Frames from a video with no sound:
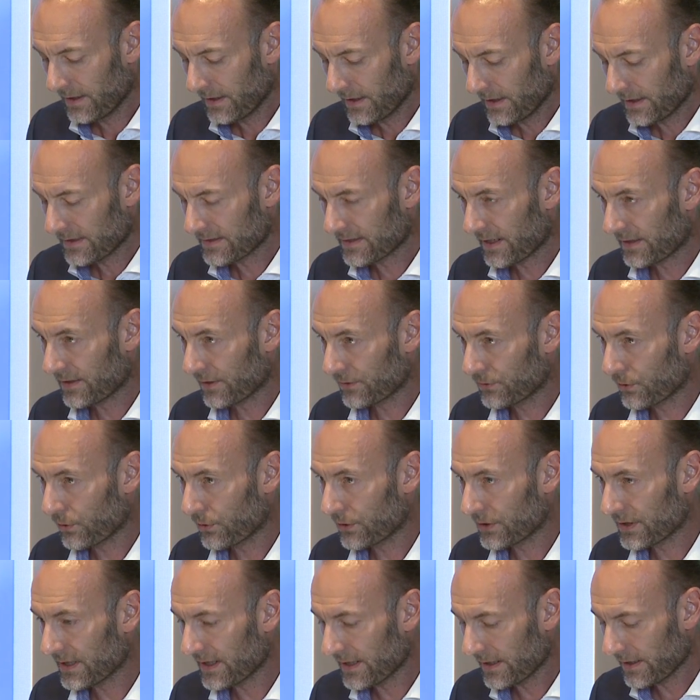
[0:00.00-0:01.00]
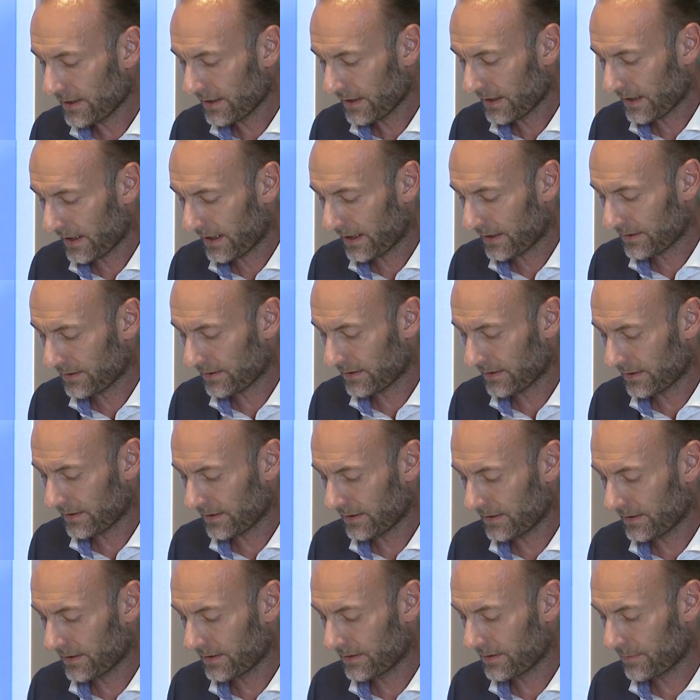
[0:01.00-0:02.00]
He's an attorney and
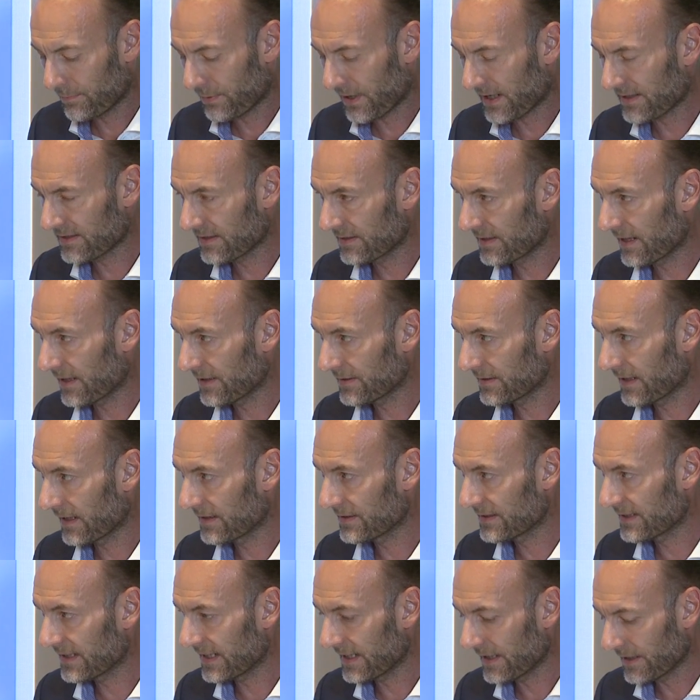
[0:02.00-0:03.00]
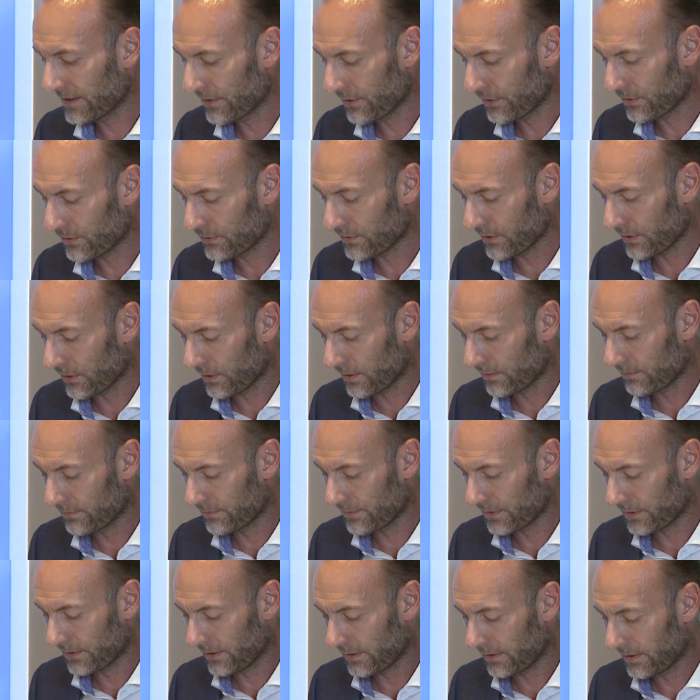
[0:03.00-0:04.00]
the president and CEO
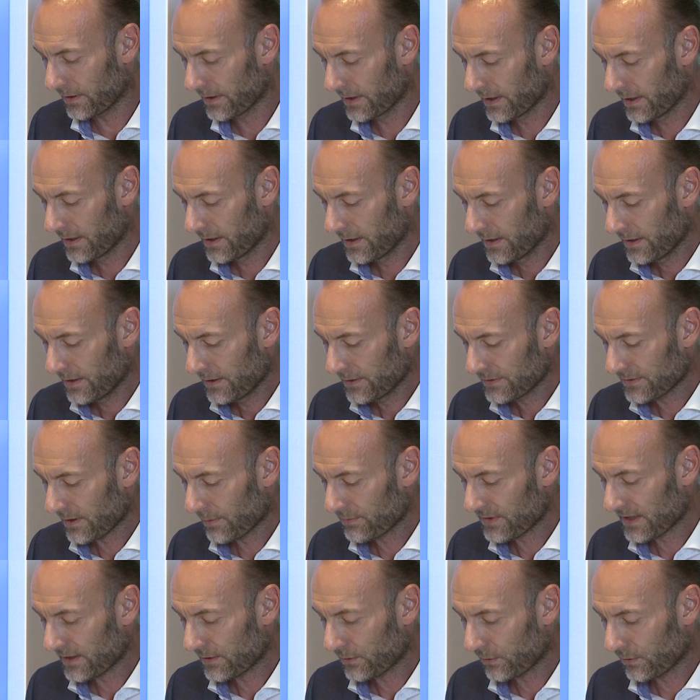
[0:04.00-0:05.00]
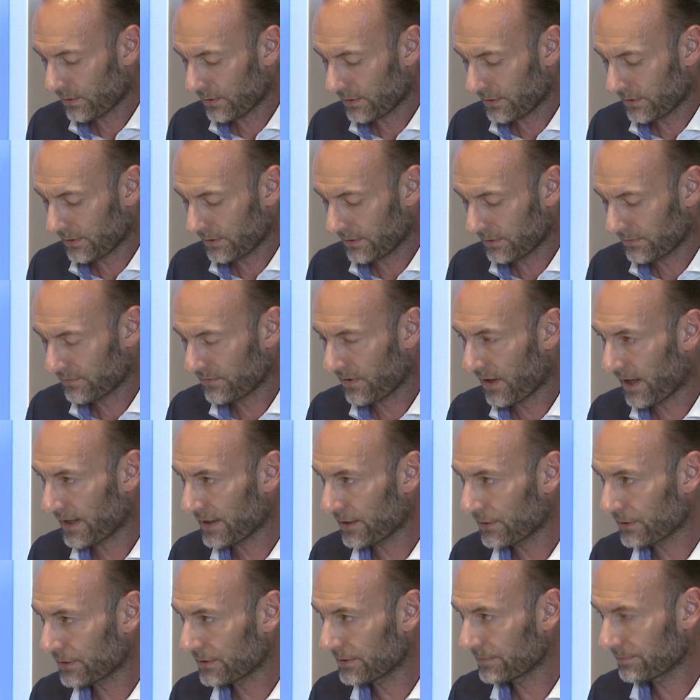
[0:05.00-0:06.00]
of something called
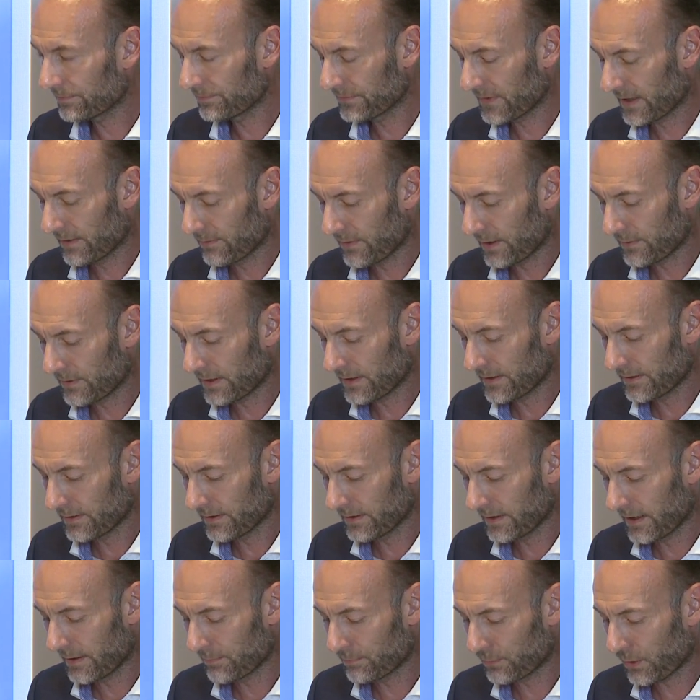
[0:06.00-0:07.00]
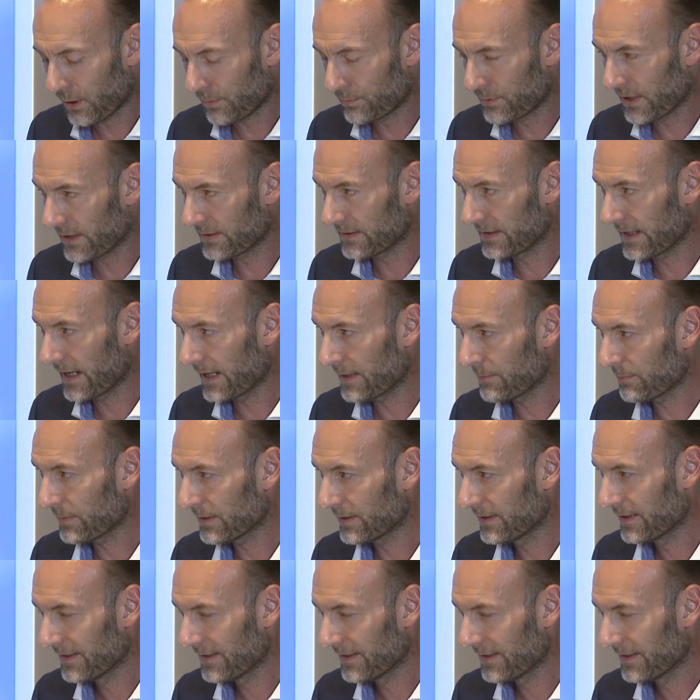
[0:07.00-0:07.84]
FIRE, a very appropriate name.